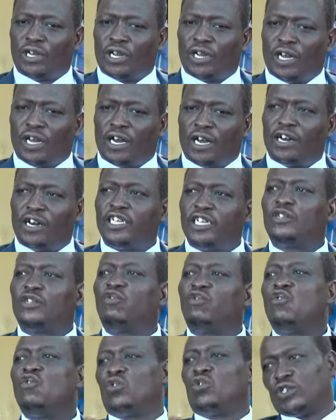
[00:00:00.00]
rich
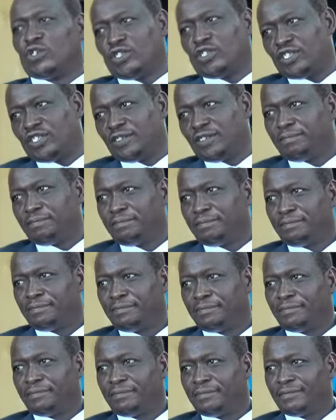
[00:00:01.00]
fools.
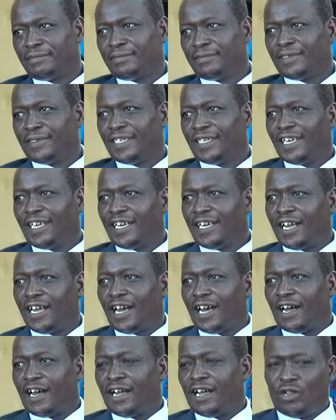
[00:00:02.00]
Mm-hmm. Yeah,
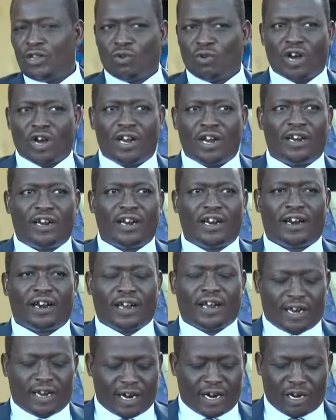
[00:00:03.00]
you can really
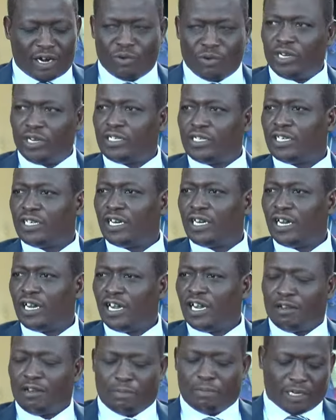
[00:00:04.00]
graduate,
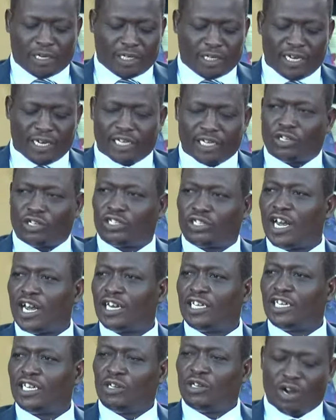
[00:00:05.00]
but in the society
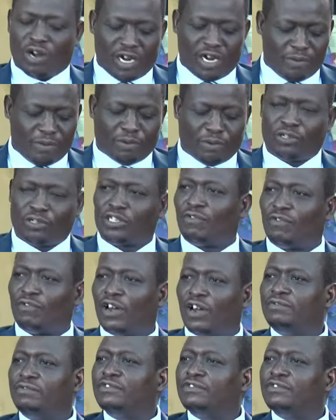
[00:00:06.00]
you are unable to survive.